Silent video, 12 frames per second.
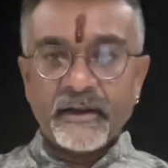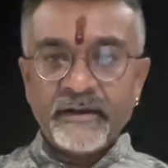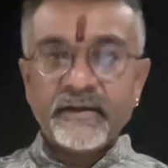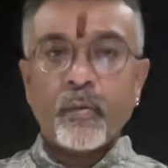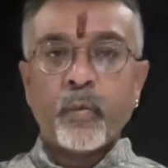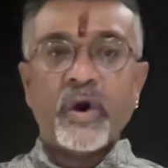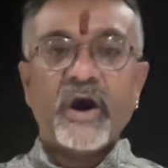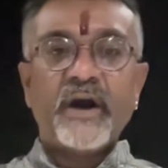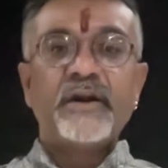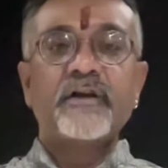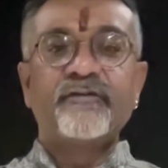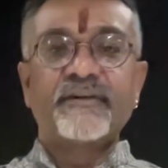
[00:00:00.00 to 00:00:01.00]
In the
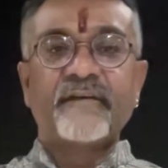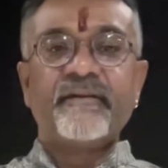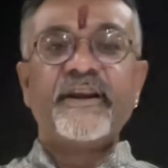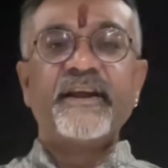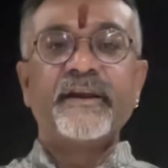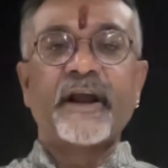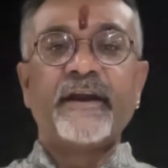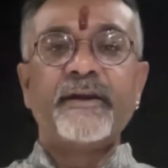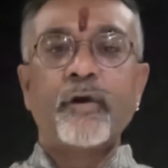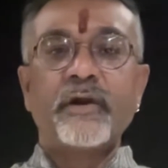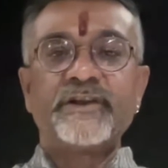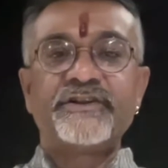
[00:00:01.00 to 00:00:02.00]
world of Dravidian
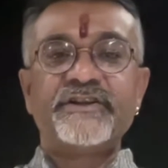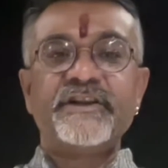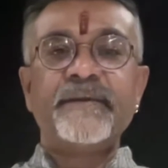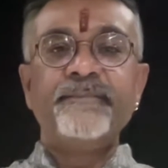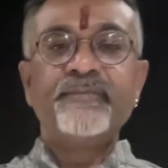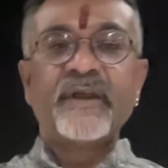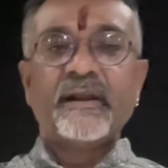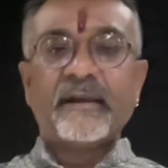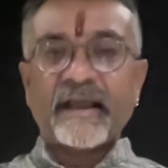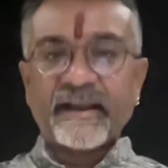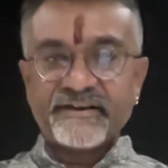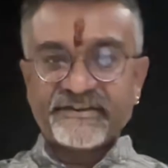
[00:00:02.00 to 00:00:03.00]
ideology,
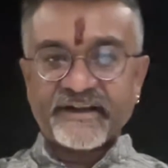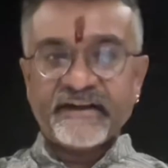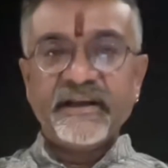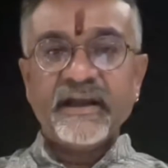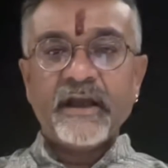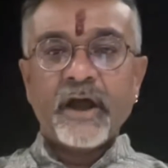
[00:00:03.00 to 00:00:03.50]
like I said,